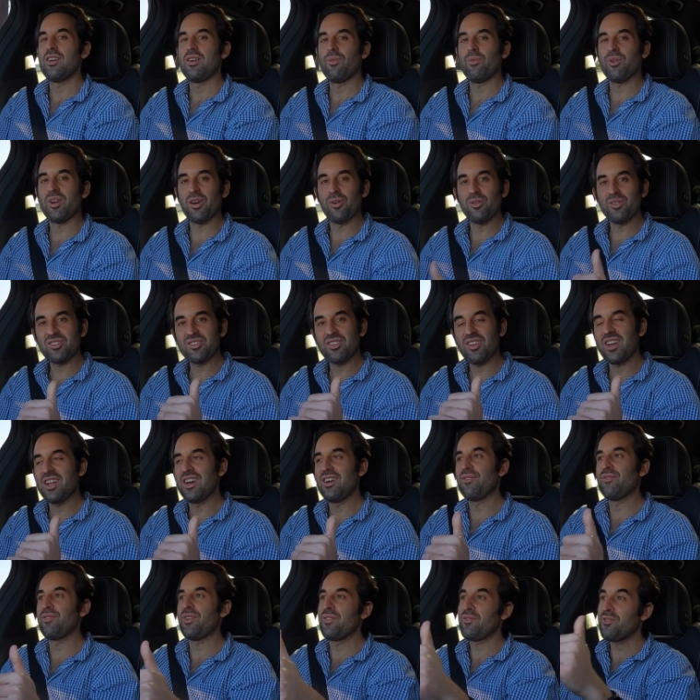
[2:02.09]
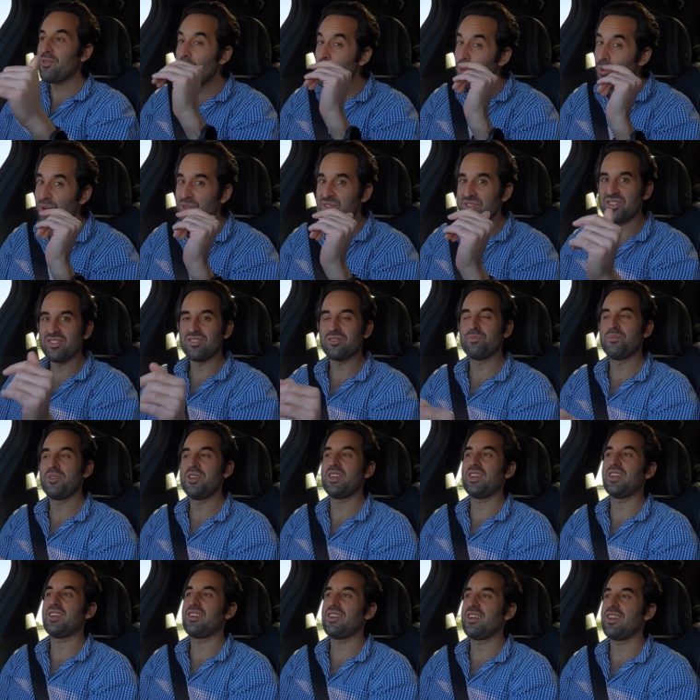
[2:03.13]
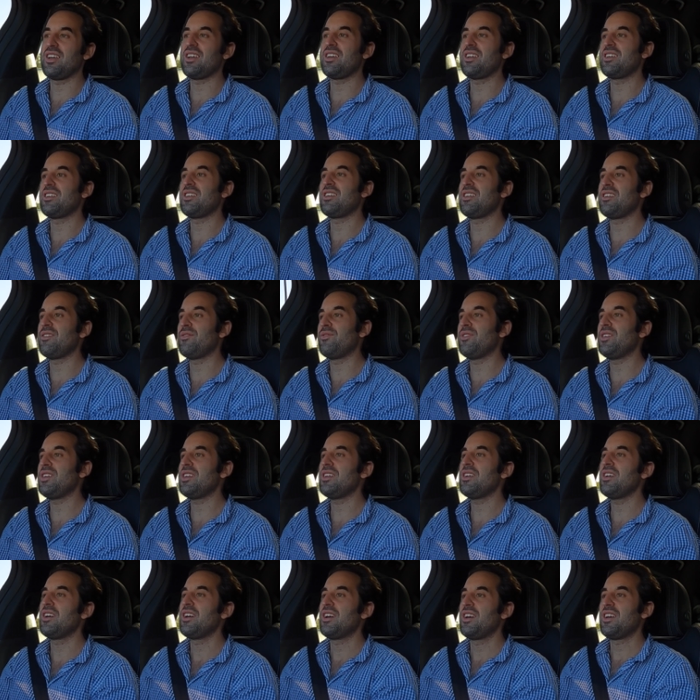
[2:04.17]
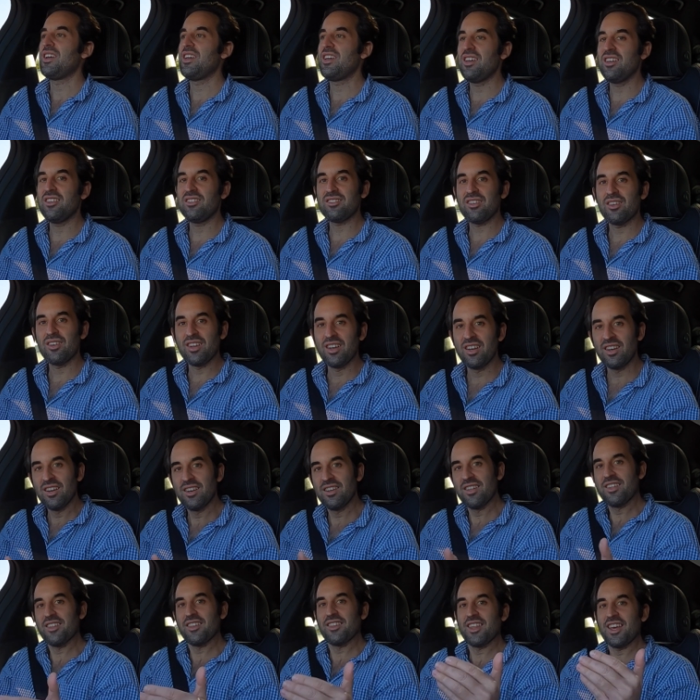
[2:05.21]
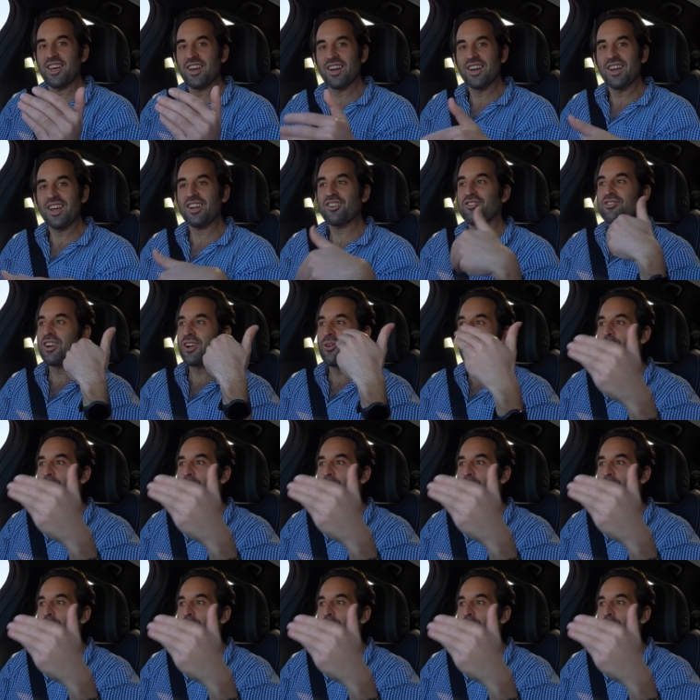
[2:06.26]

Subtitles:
What I also love, of course, this being a EV, is that electric